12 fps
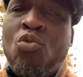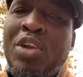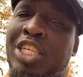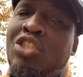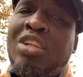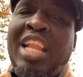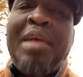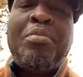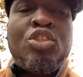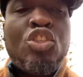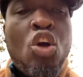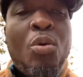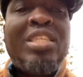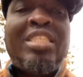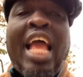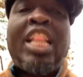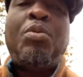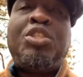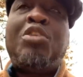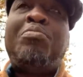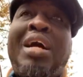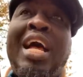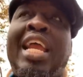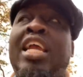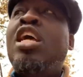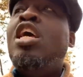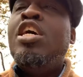Read your labels. Know exactly what you're buying.